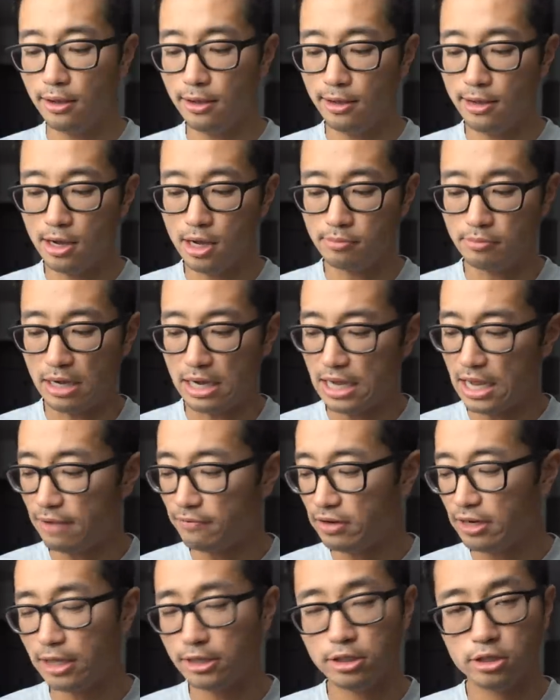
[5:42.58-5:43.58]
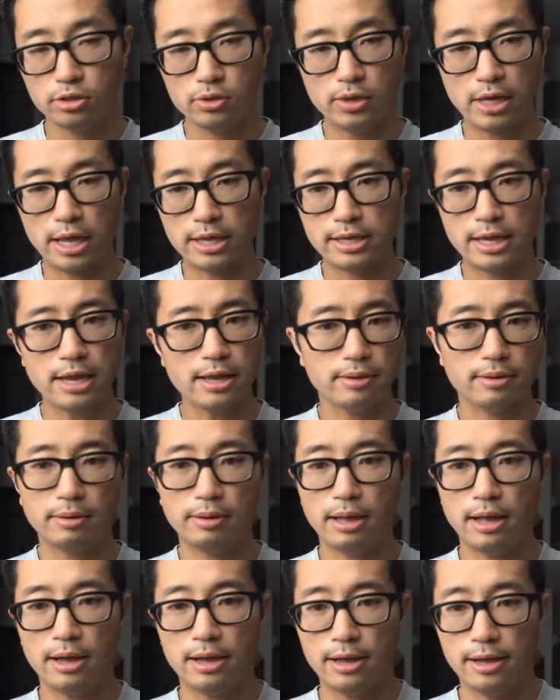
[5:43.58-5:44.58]
I haven't had to do that
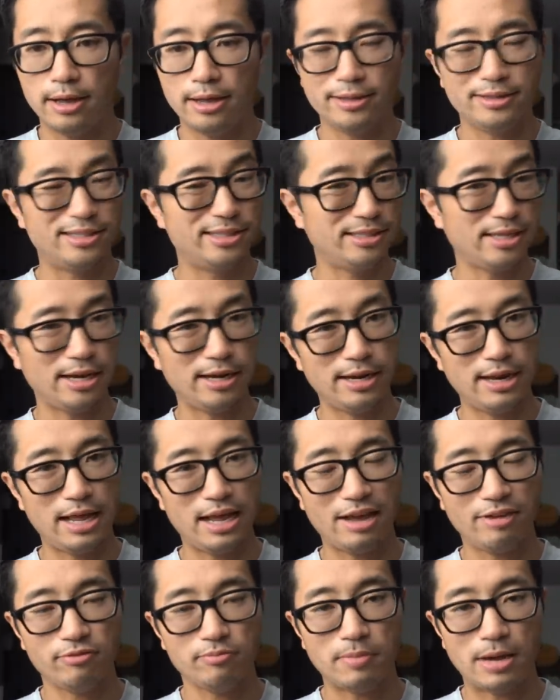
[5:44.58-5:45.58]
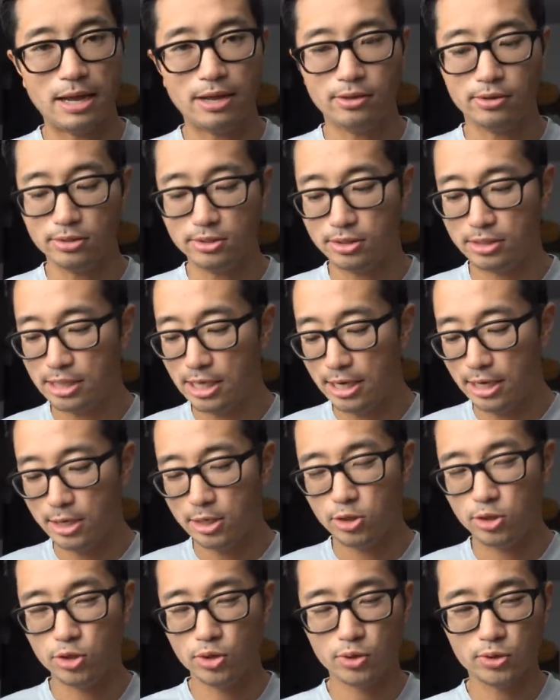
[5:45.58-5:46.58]
yet. 10.5 miles
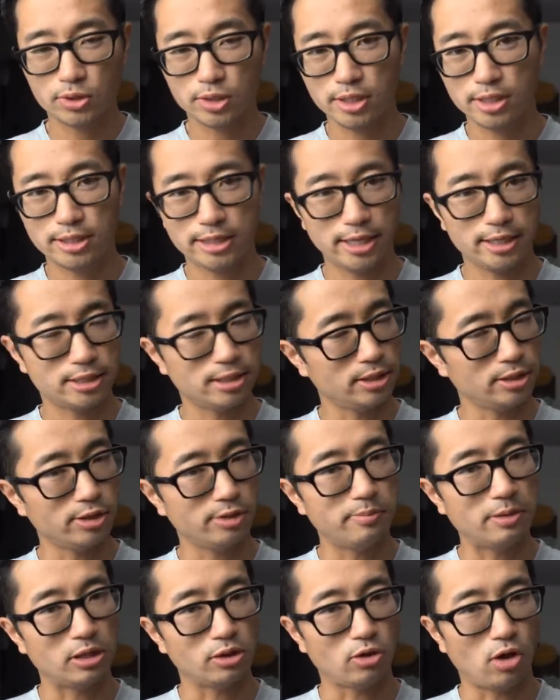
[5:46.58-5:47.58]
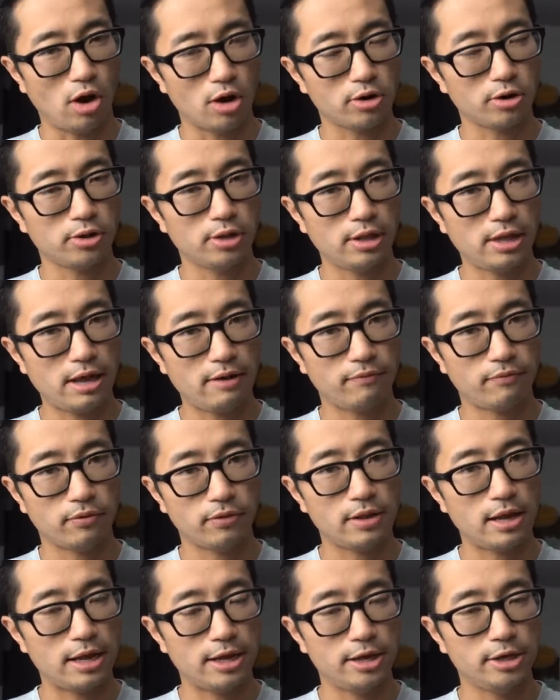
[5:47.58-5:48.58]
usually takes a little bit longer than that
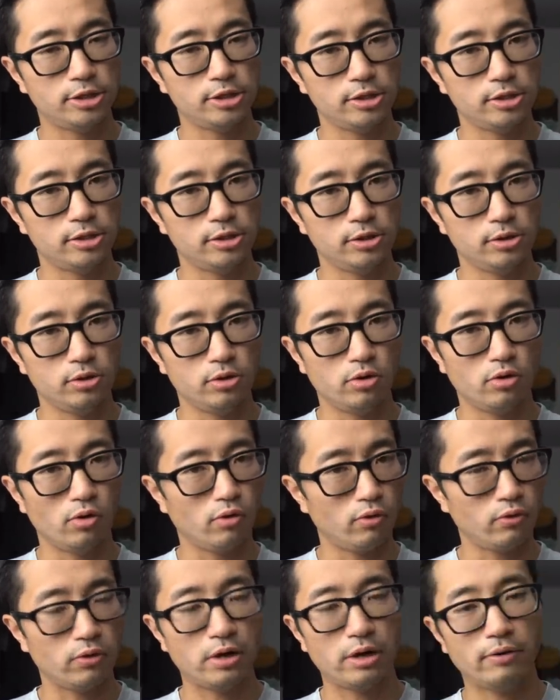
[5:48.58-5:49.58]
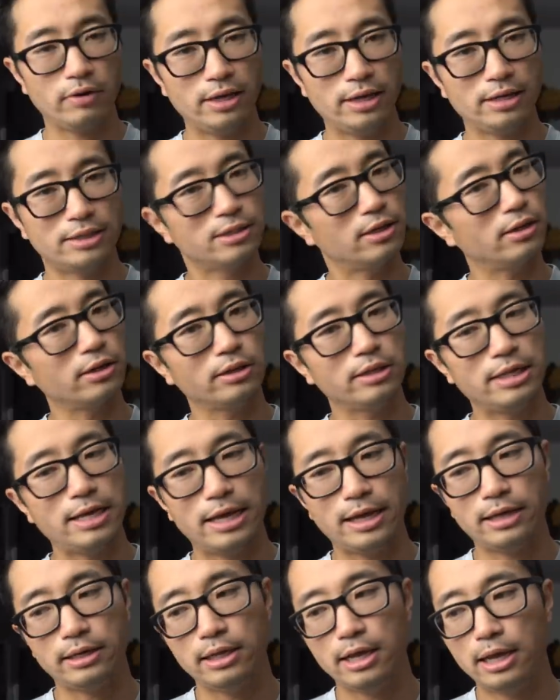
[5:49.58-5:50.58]
for that issue to rear its ugly
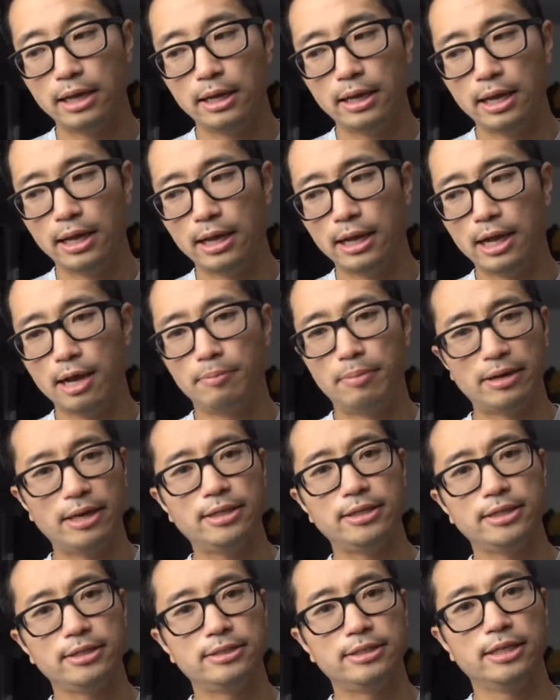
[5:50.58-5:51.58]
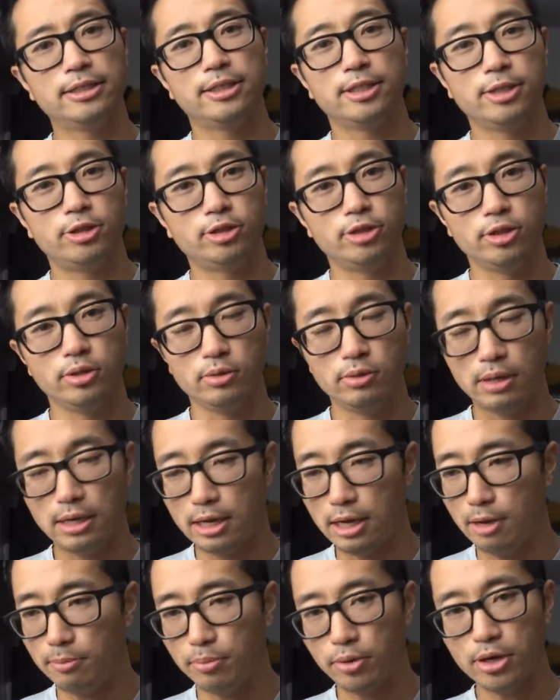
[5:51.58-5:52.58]
head. But I did get the shoe
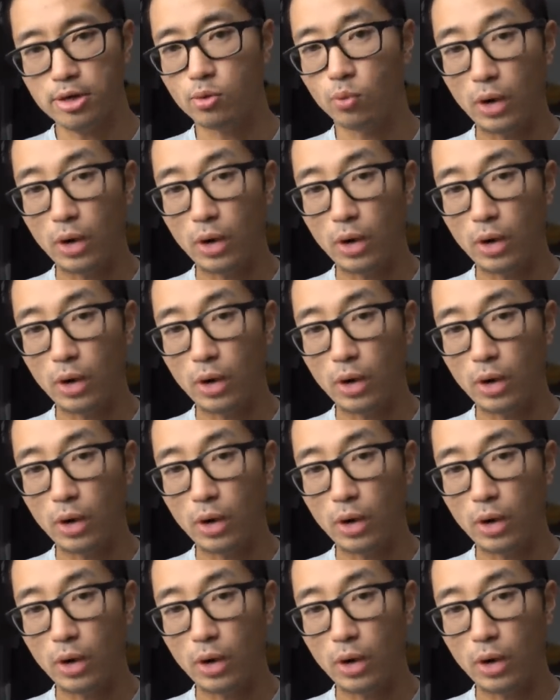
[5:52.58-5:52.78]
pretty